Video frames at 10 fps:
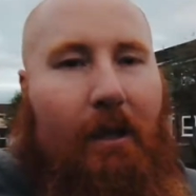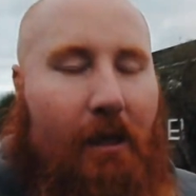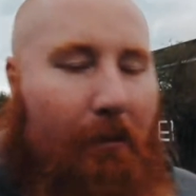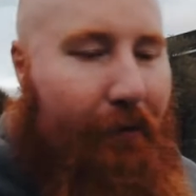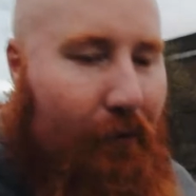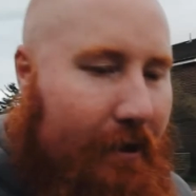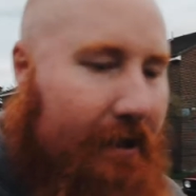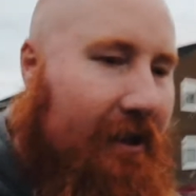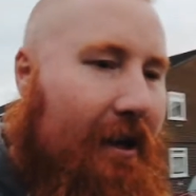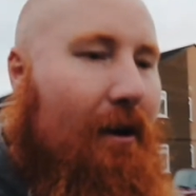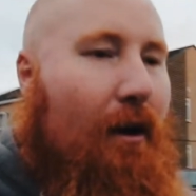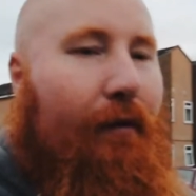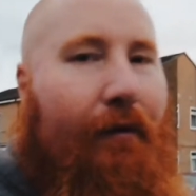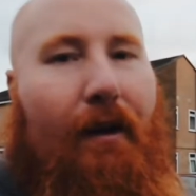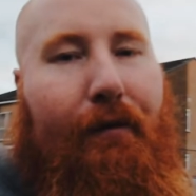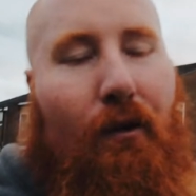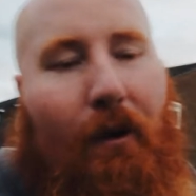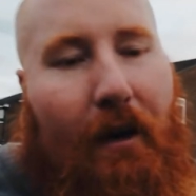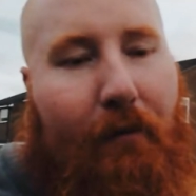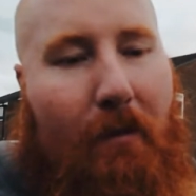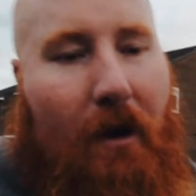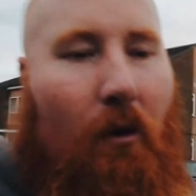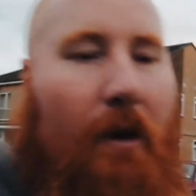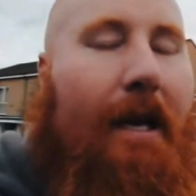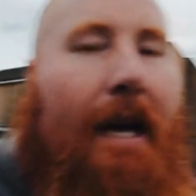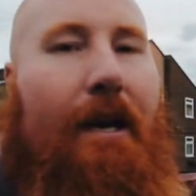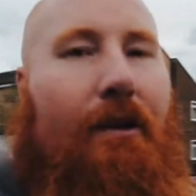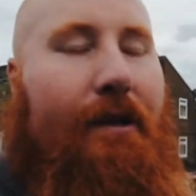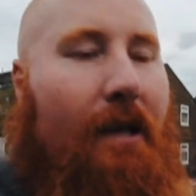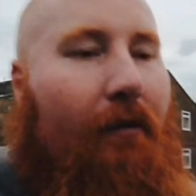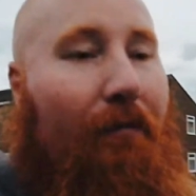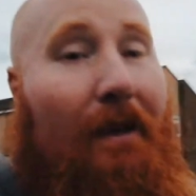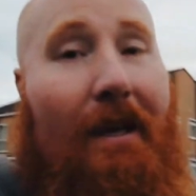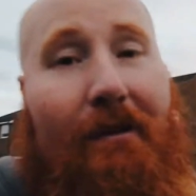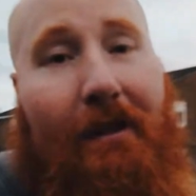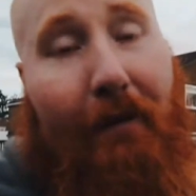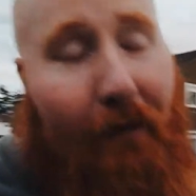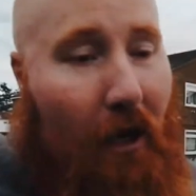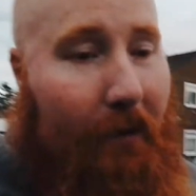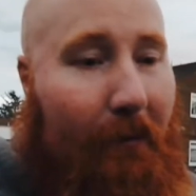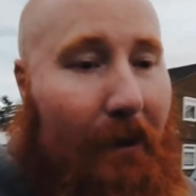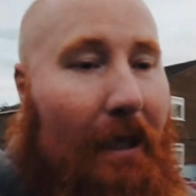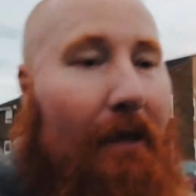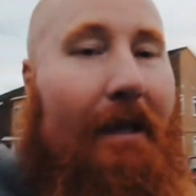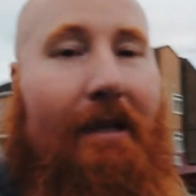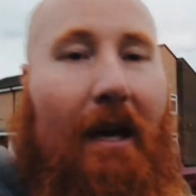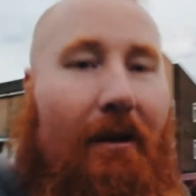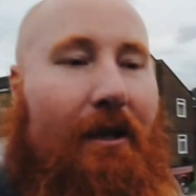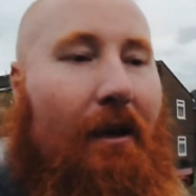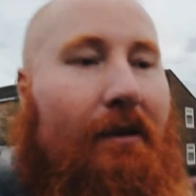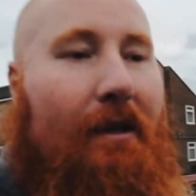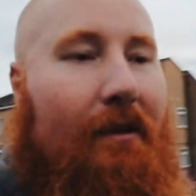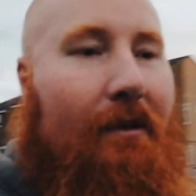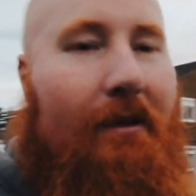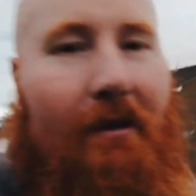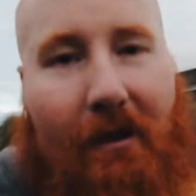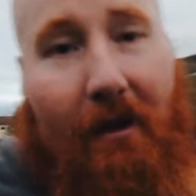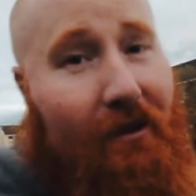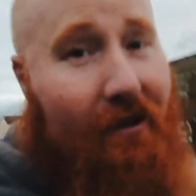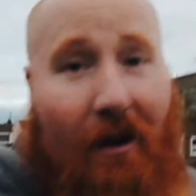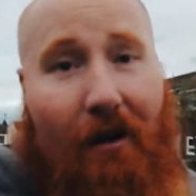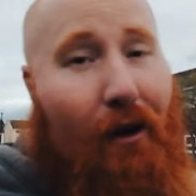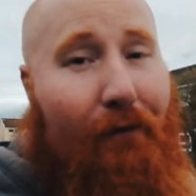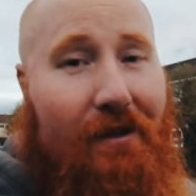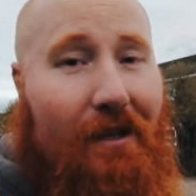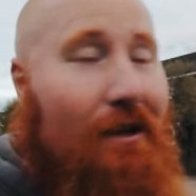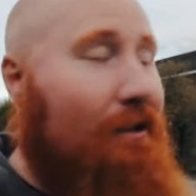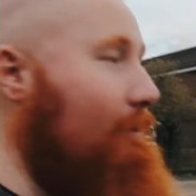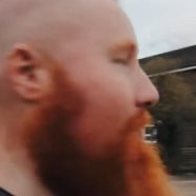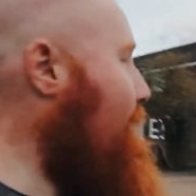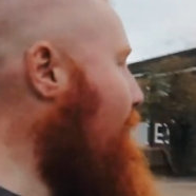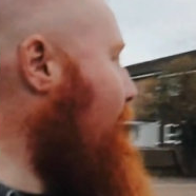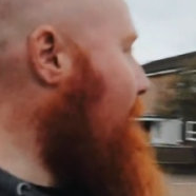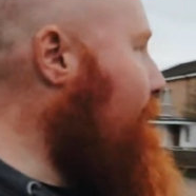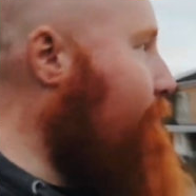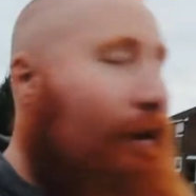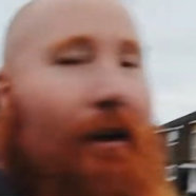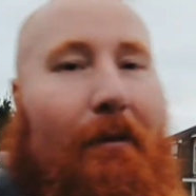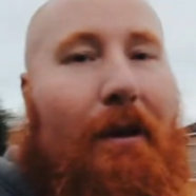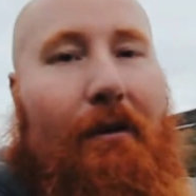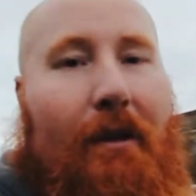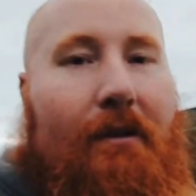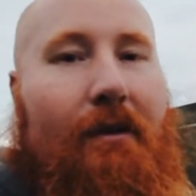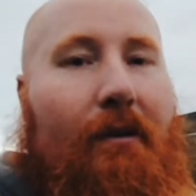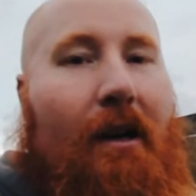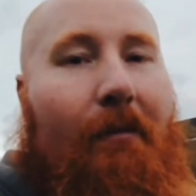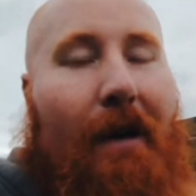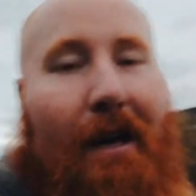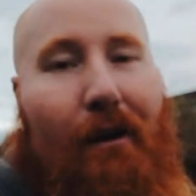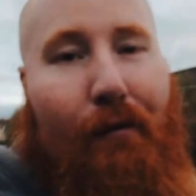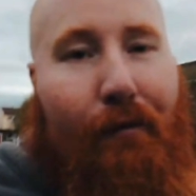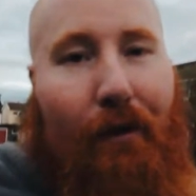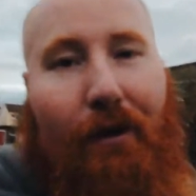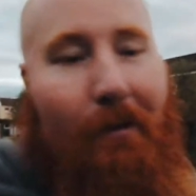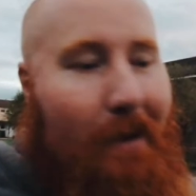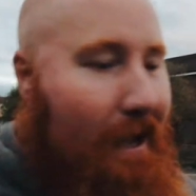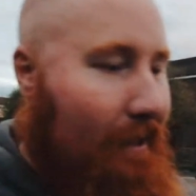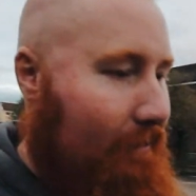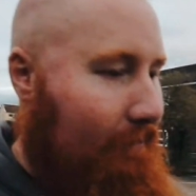So before I sign off, if you have a Mark 1 Caddy yourself, please leave a comment below. Let's get in touch. Let's start a conversation. Follow me on Instagram and I'll follow you back.